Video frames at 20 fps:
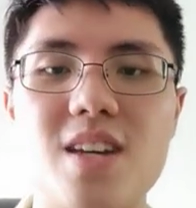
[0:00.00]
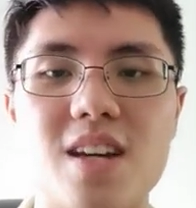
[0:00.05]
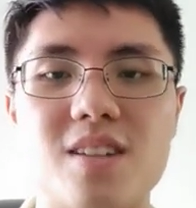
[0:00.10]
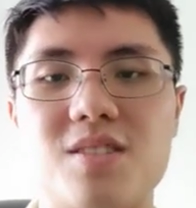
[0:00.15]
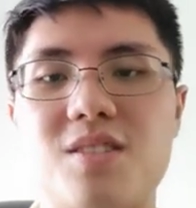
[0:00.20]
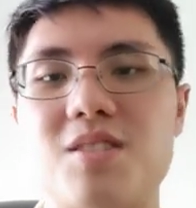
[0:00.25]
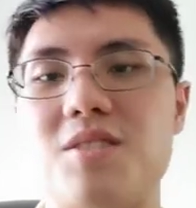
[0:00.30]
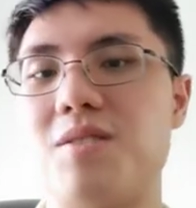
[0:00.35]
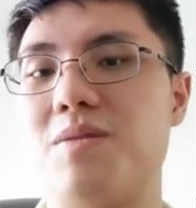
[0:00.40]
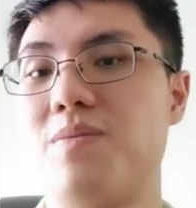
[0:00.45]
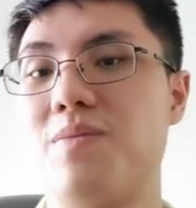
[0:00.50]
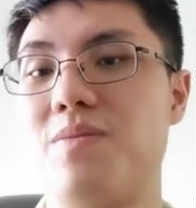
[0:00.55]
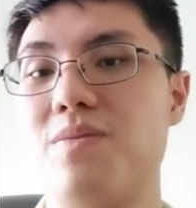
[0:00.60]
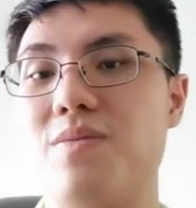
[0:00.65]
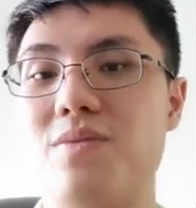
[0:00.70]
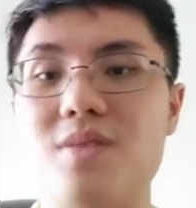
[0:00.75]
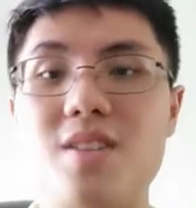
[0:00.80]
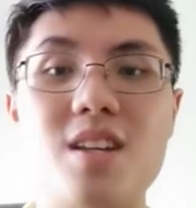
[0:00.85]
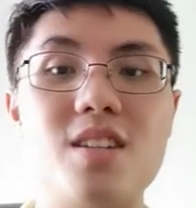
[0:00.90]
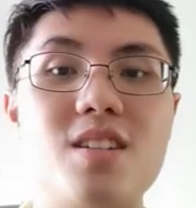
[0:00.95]
Yes,
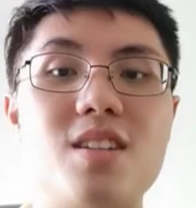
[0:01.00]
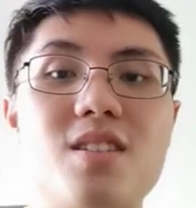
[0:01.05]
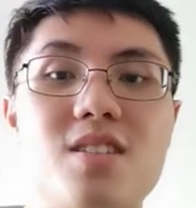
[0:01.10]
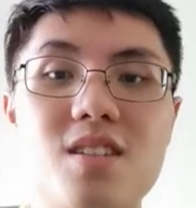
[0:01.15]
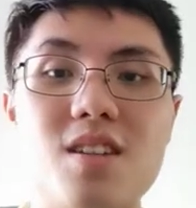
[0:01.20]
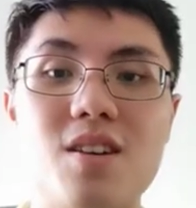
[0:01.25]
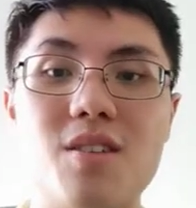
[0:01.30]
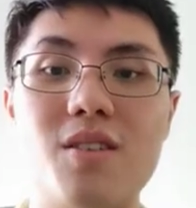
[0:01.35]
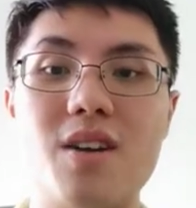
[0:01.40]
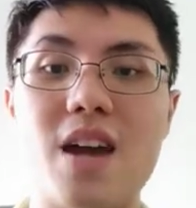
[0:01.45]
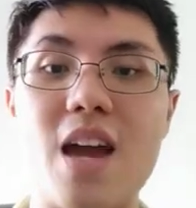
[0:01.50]
this is the